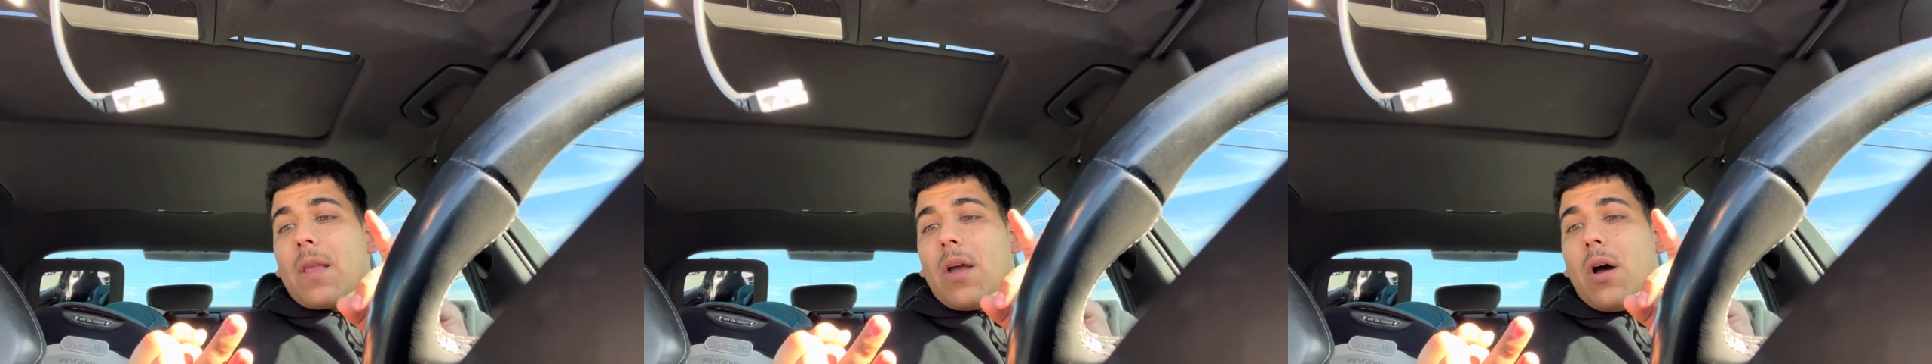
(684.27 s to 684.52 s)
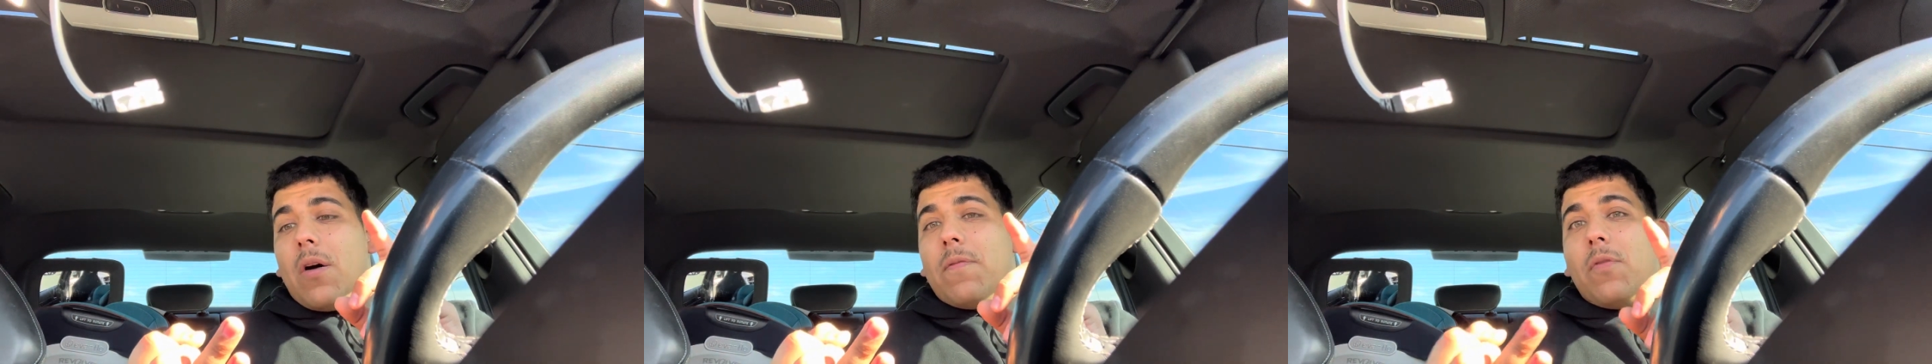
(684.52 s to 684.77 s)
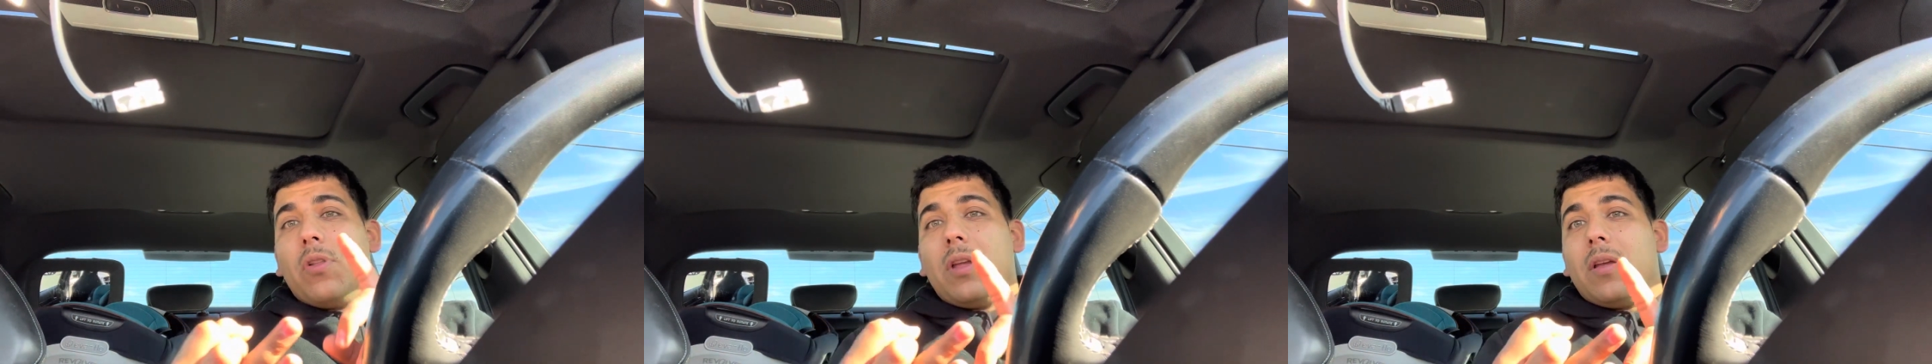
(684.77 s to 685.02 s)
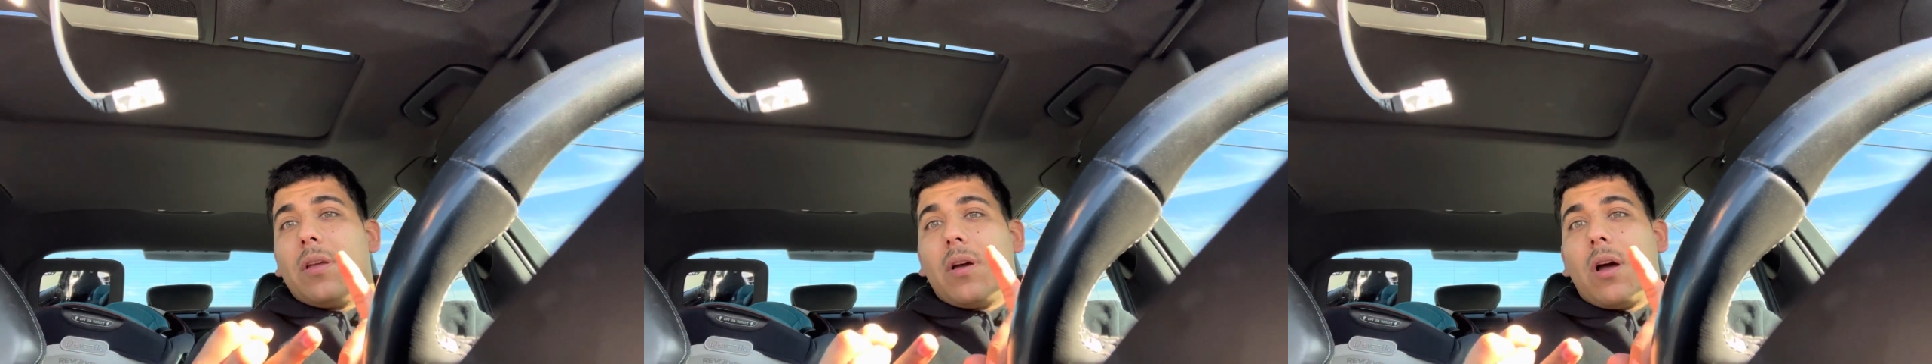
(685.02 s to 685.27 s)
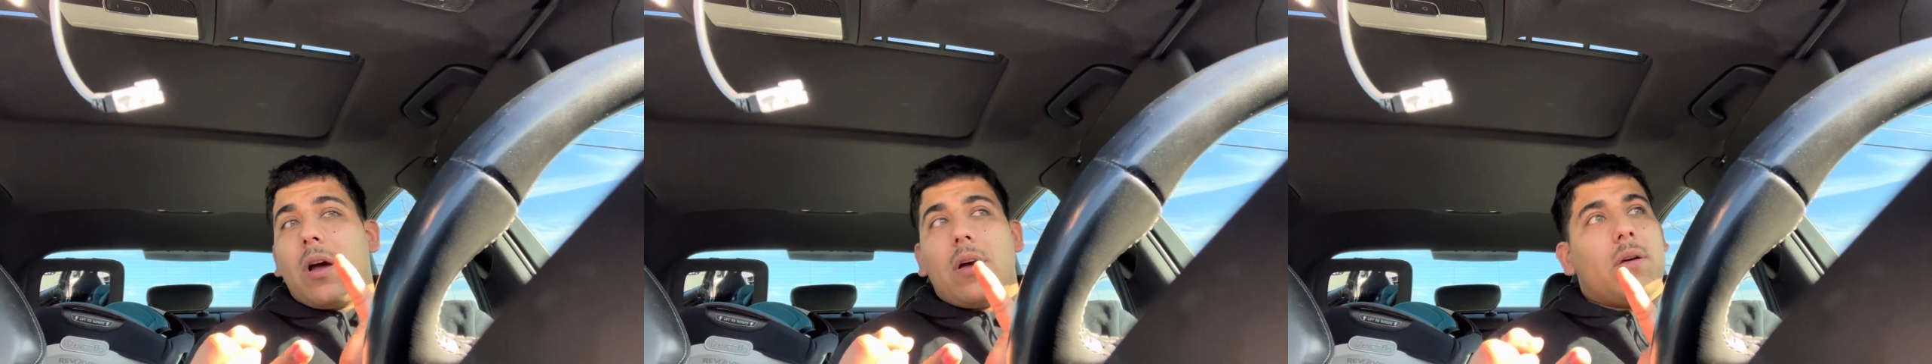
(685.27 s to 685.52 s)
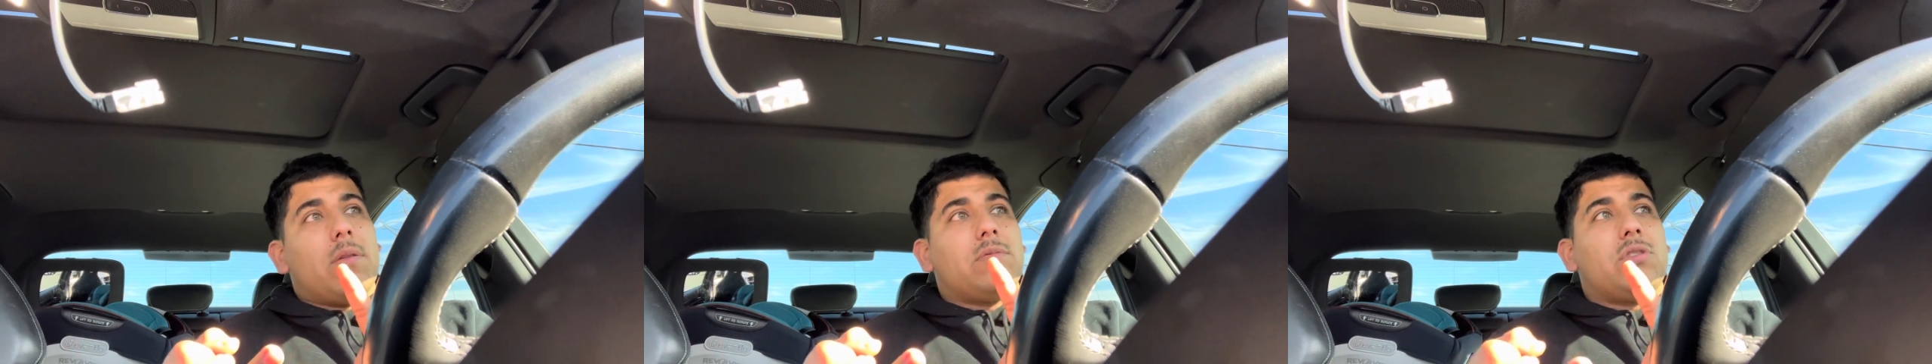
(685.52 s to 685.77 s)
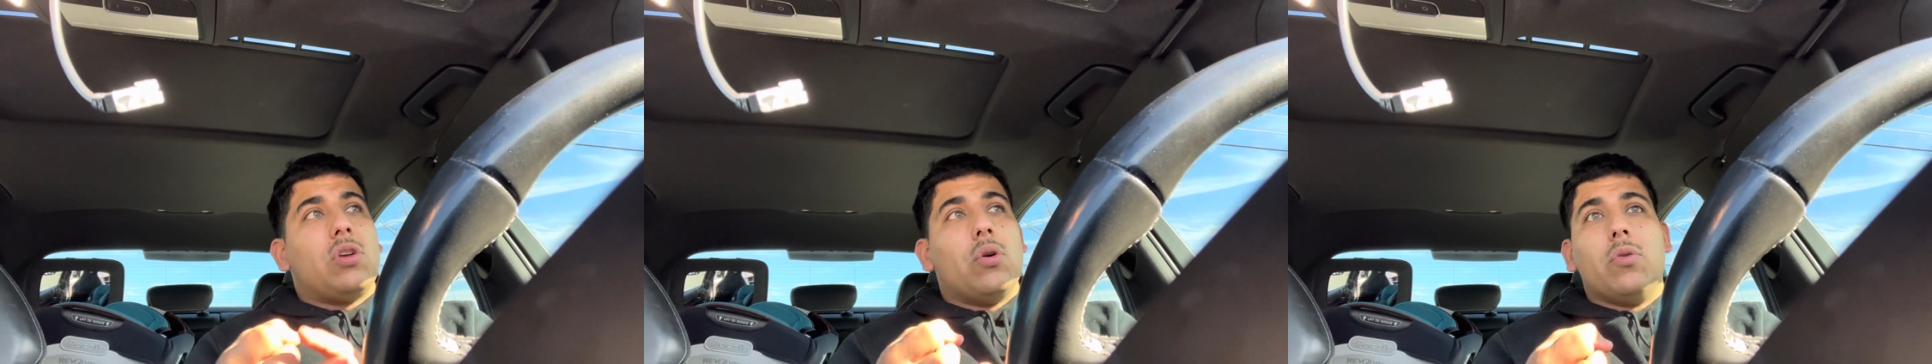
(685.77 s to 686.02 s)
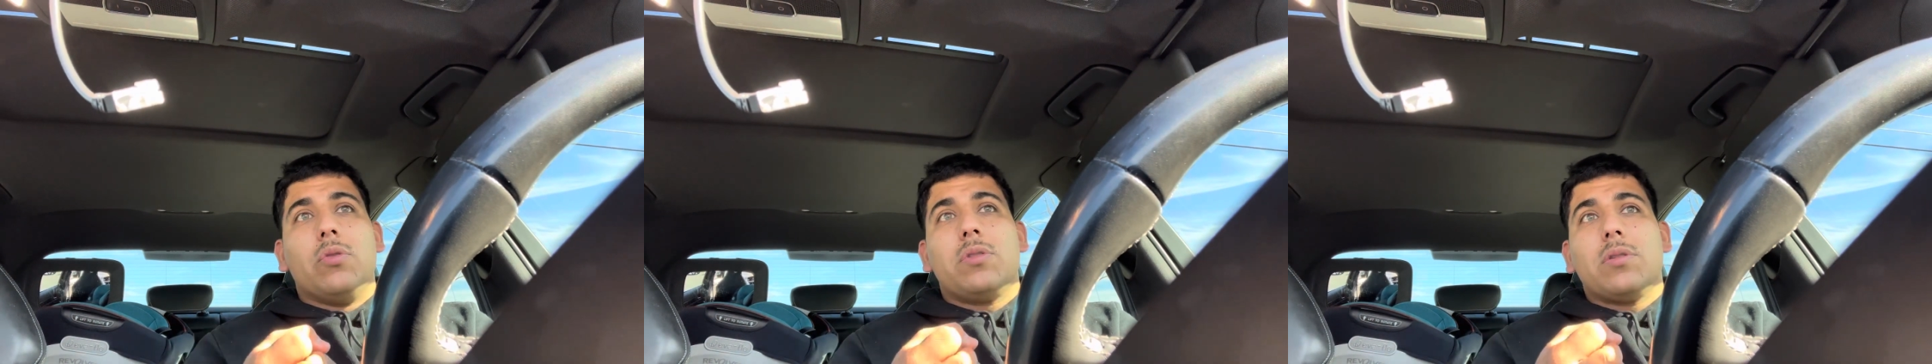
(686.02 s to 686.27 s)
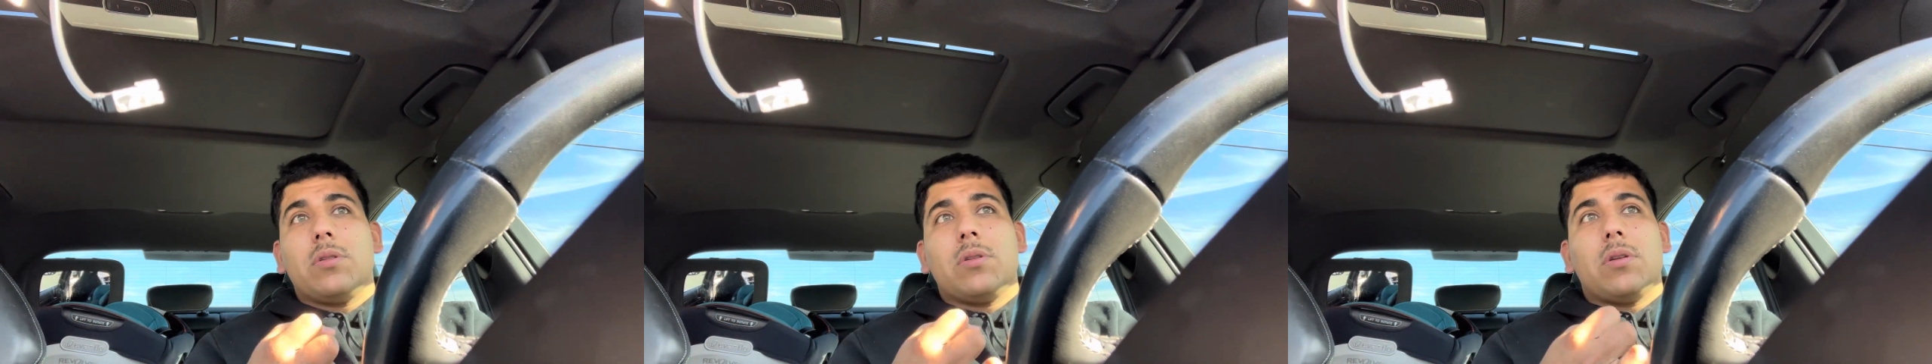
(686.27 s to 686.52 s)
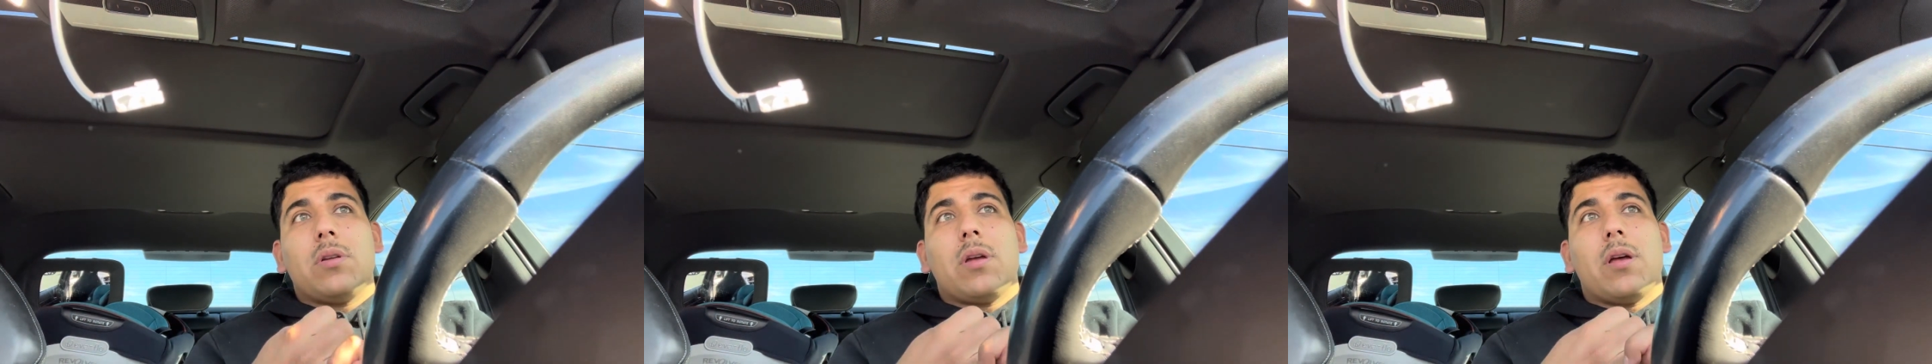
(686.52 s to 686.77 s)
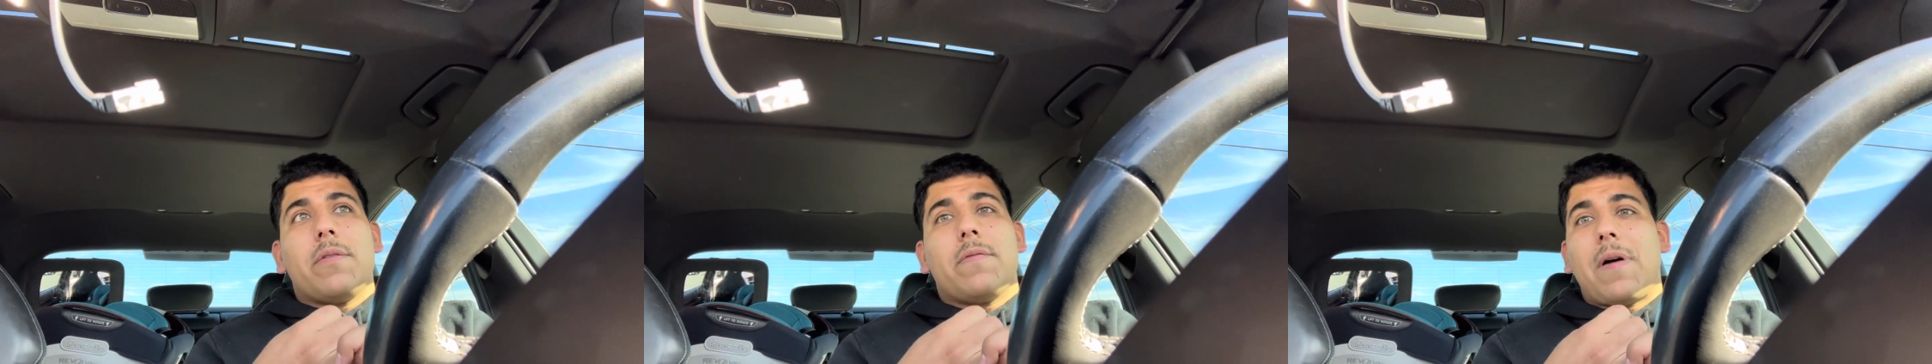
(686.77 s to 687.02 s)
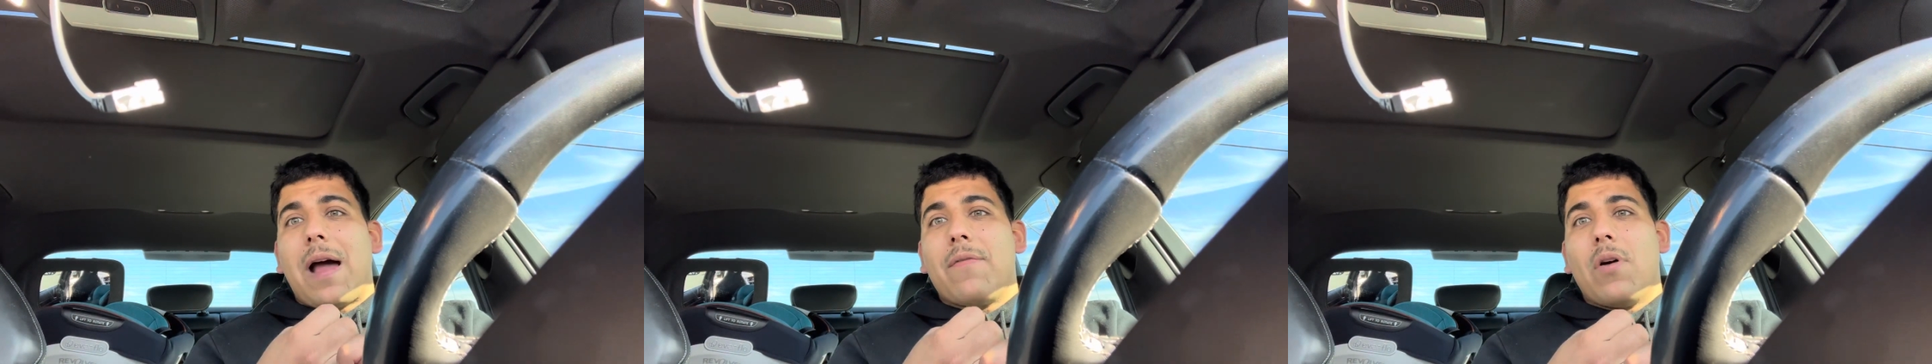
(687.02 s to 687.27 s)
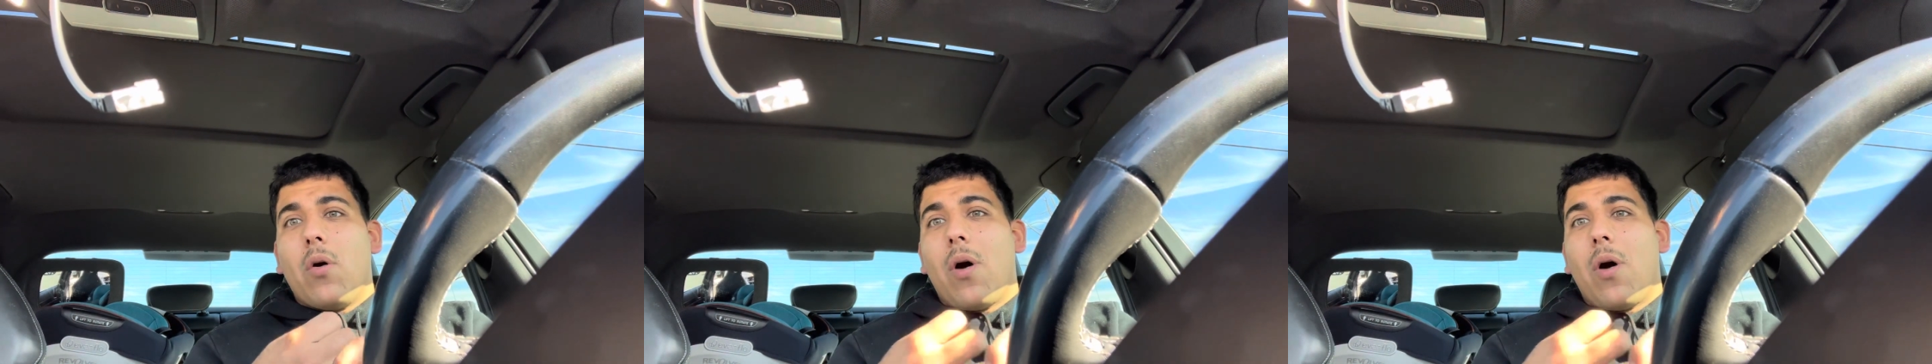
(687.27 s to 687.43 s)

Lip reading: A fully tuned 5.0.